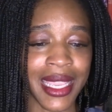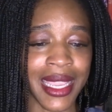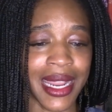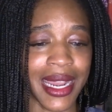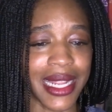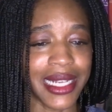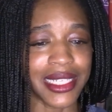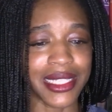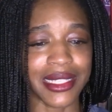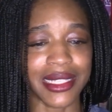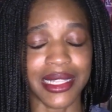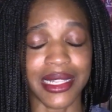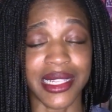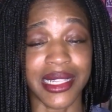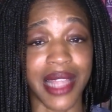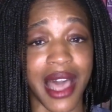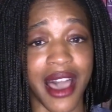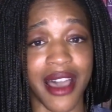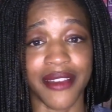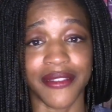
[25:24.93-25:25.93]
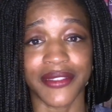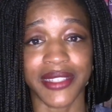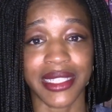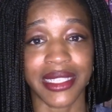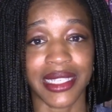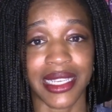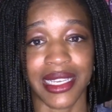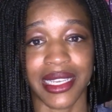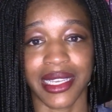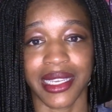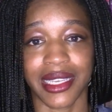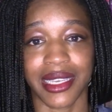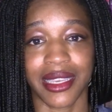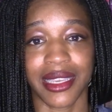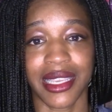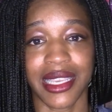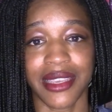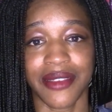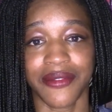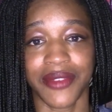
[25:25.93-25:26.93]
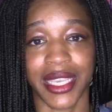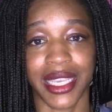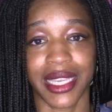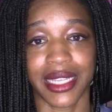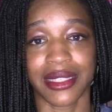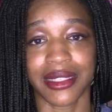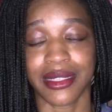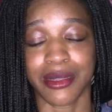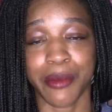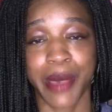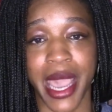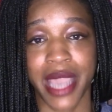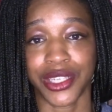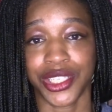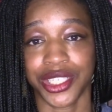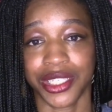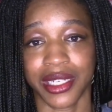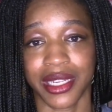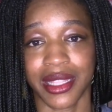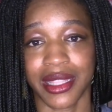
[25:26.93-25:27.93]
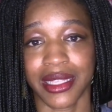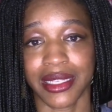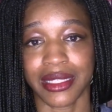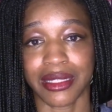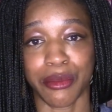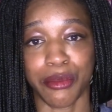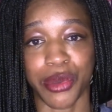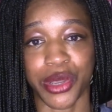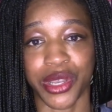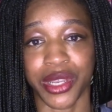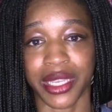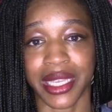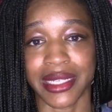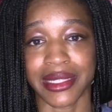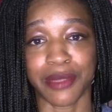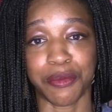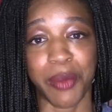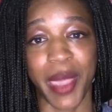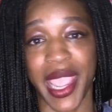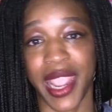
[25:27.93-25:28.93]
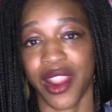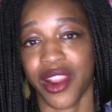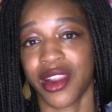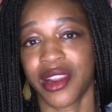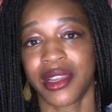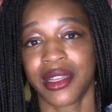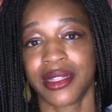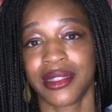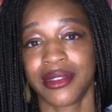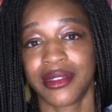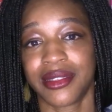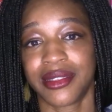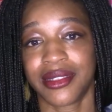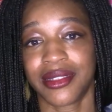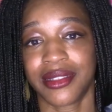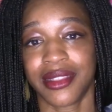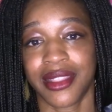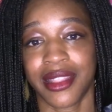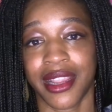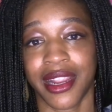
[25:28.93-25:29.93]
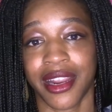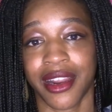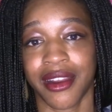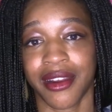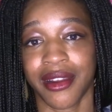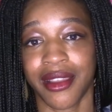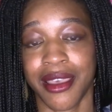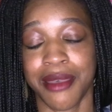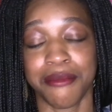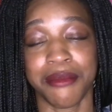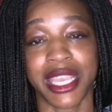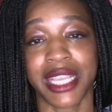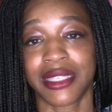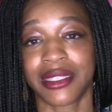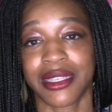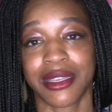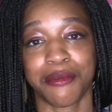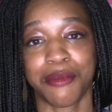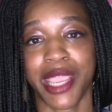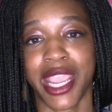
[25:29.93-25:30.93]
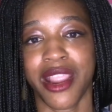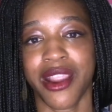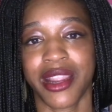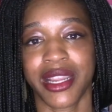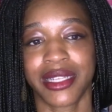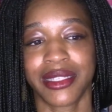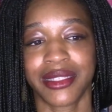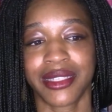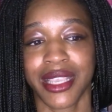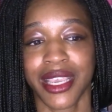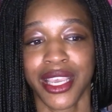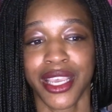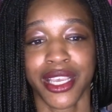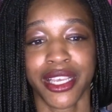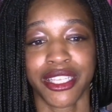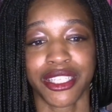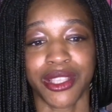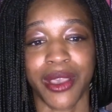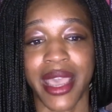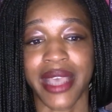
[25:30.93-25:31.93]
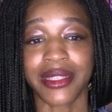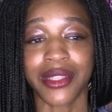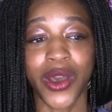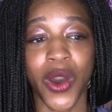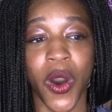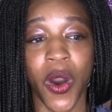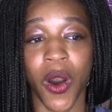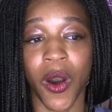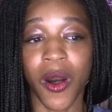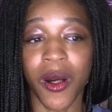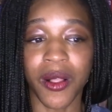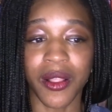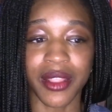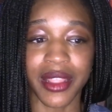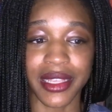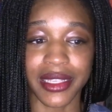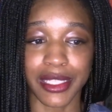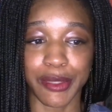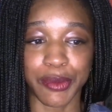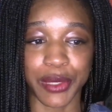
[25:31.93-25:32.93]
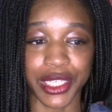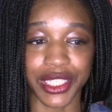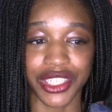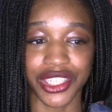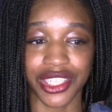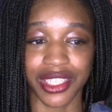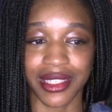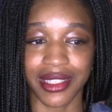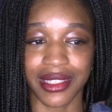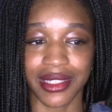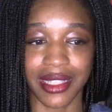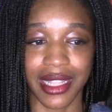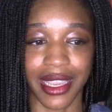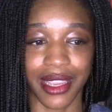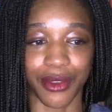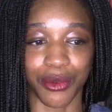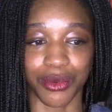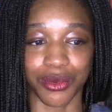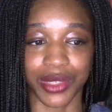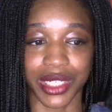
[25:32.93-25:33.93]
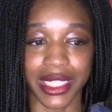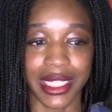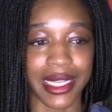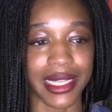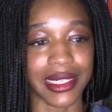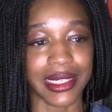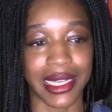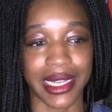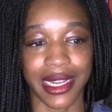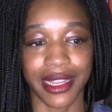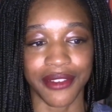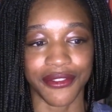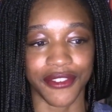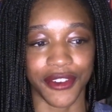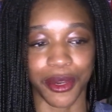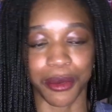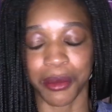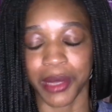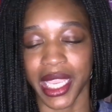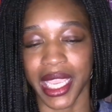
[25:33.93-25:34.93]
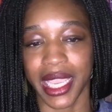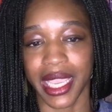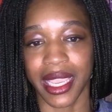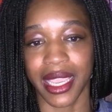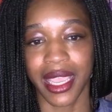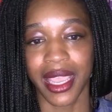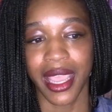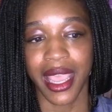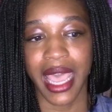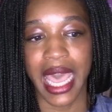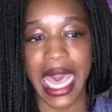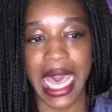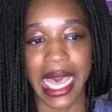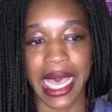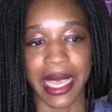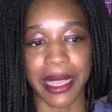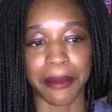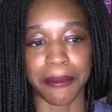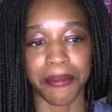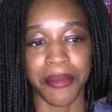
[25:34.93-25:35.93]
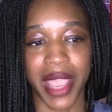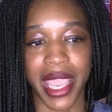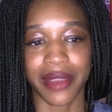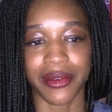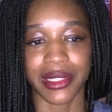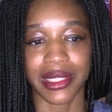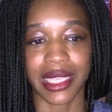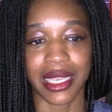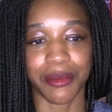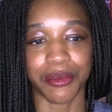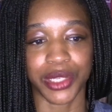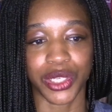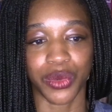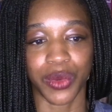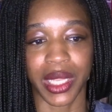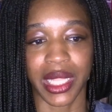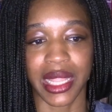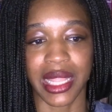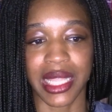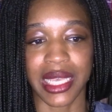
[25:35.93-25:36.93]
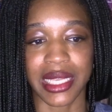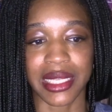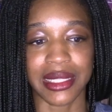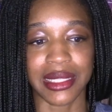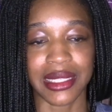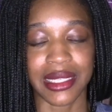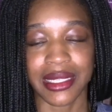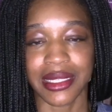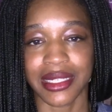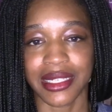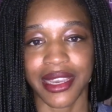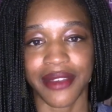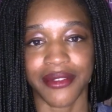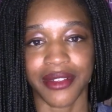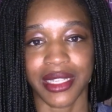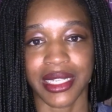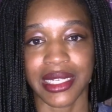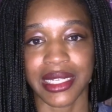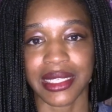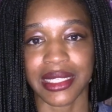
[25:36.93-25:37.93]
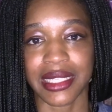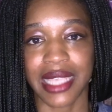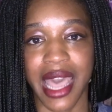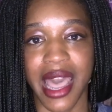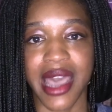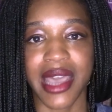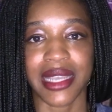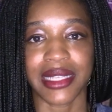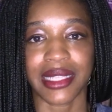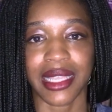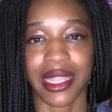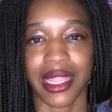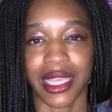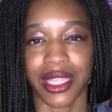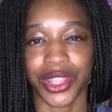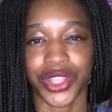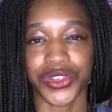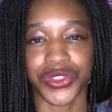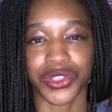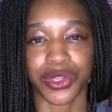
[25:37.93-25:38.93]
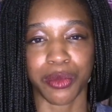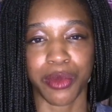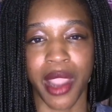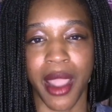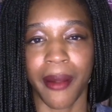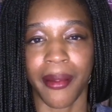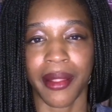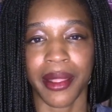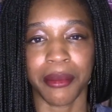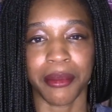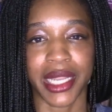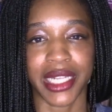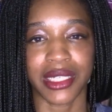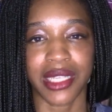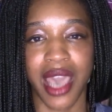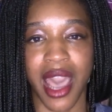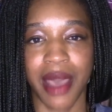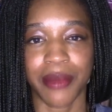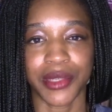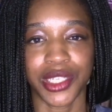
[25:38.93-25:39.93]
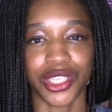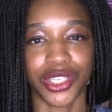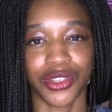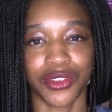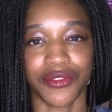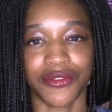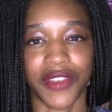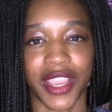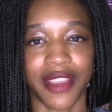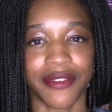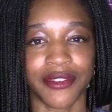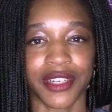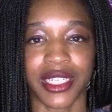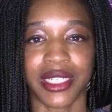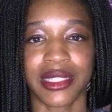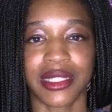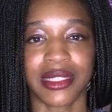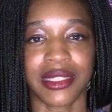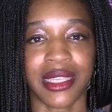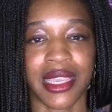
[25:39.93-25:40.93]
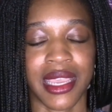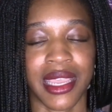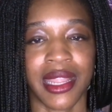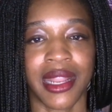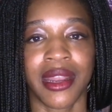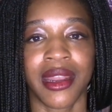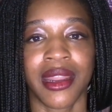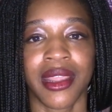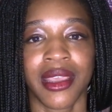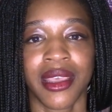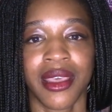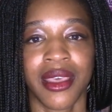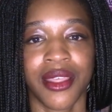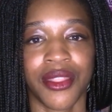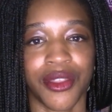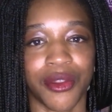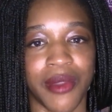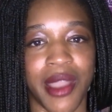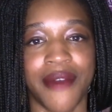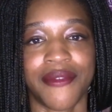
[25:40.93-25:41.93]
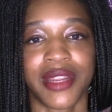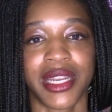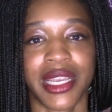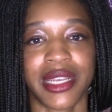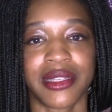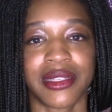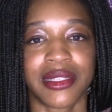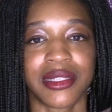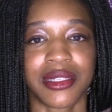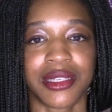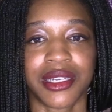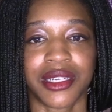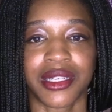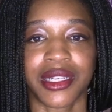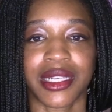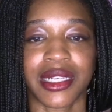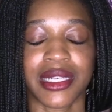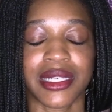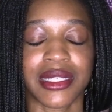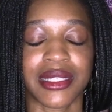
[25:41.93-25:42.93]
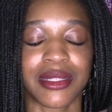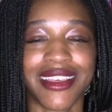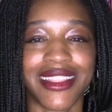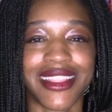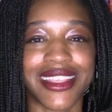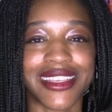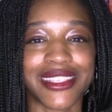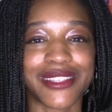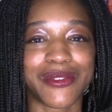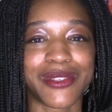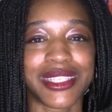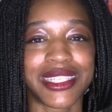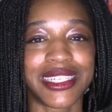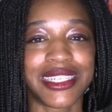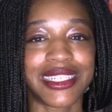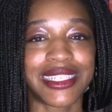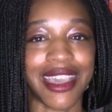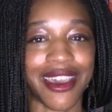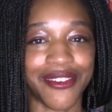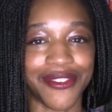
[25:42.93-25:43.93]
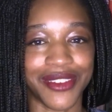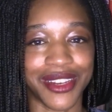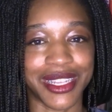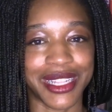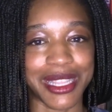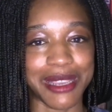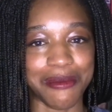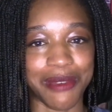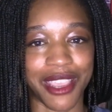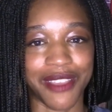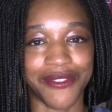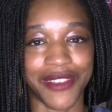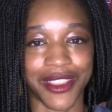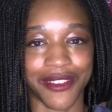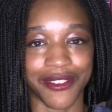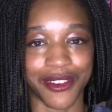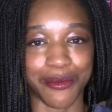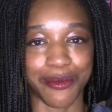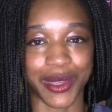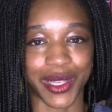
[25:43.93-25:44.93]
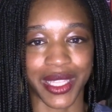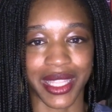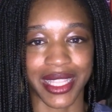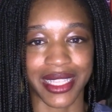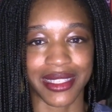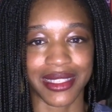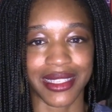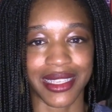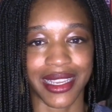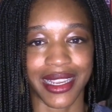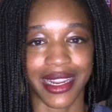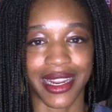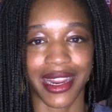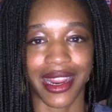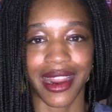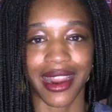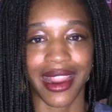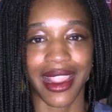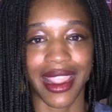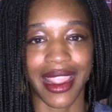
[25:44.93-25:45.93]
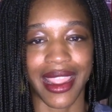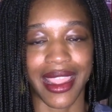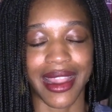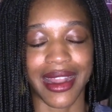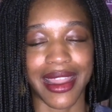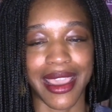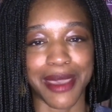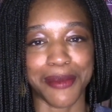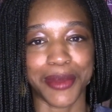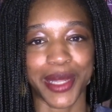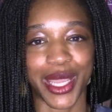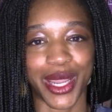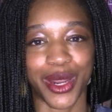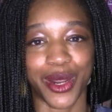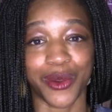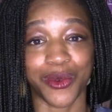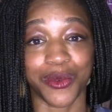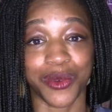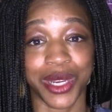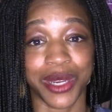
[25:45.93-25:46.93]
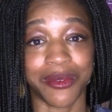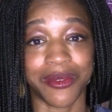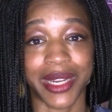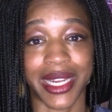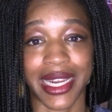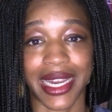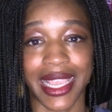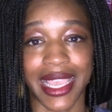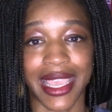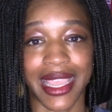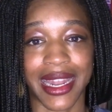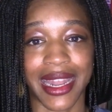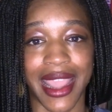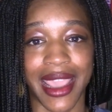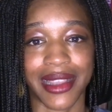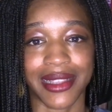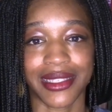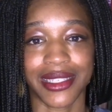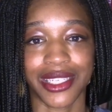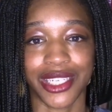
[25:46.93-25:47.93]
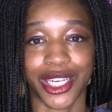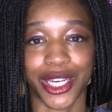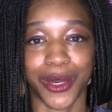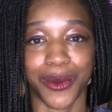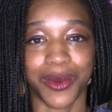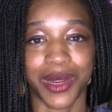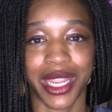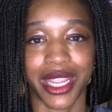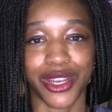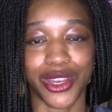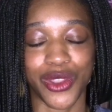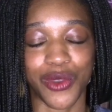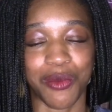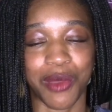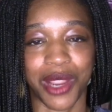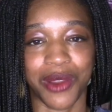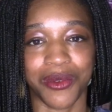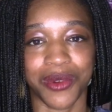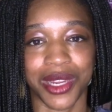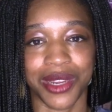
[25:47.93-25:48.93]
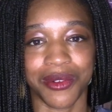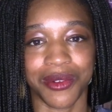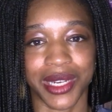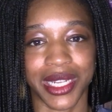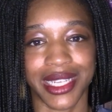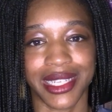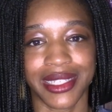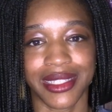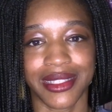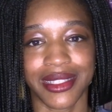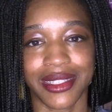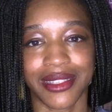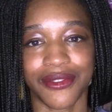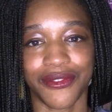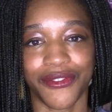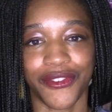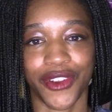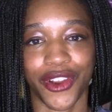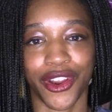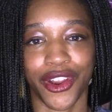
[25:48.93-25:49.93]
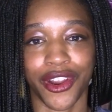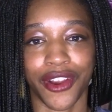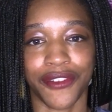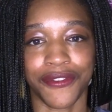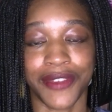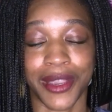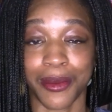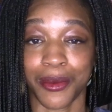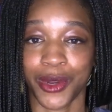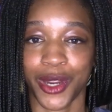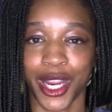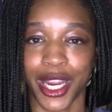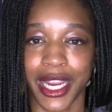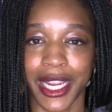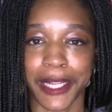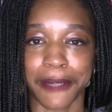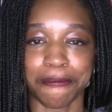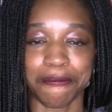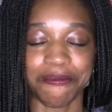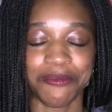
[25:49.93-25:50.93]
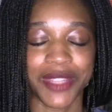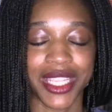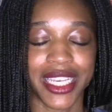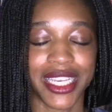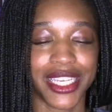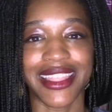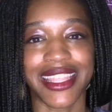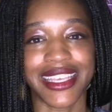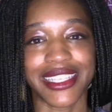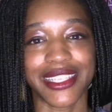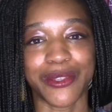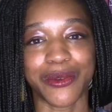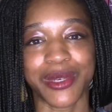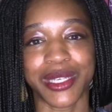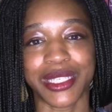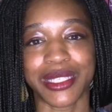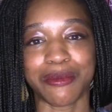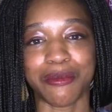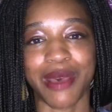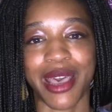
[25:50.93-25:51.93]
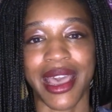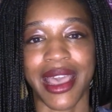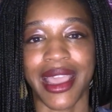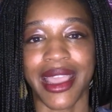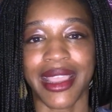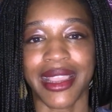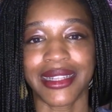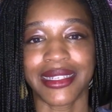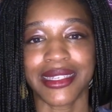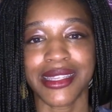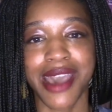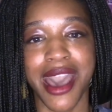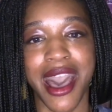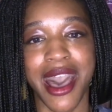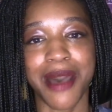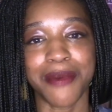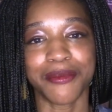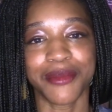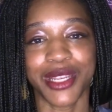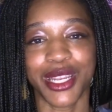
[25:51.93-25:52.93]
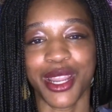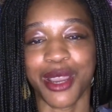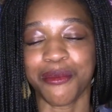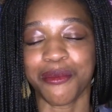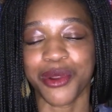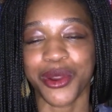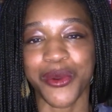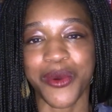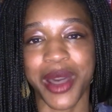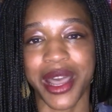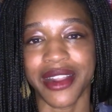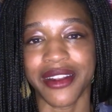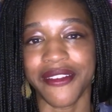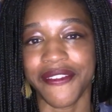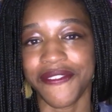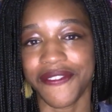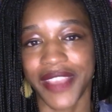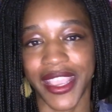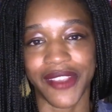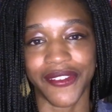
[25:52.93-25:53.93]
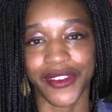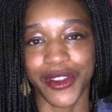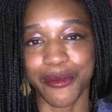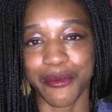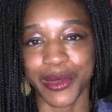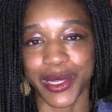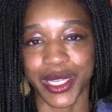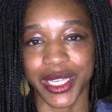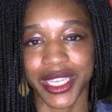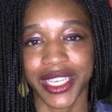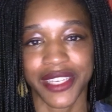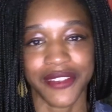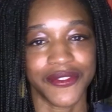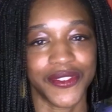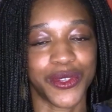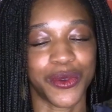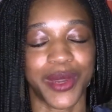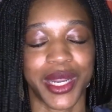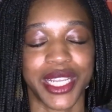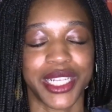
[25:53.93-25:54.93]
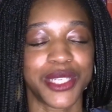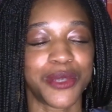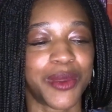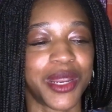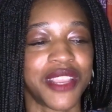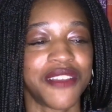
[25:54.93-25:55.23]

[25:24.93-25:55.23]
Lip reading: And I just love seeing Evie and Sebastian in this book as parents. They're amazing parents. So as a whole, this book just like really did it for me. I would say between this and Devil in Disguise, I think those are probably my top two favorites in the Ravenel series. This was definitely my favorite book this year, and I plan on rereading it next year when I do my rereads for February. This was my top number one favorite book of 2024.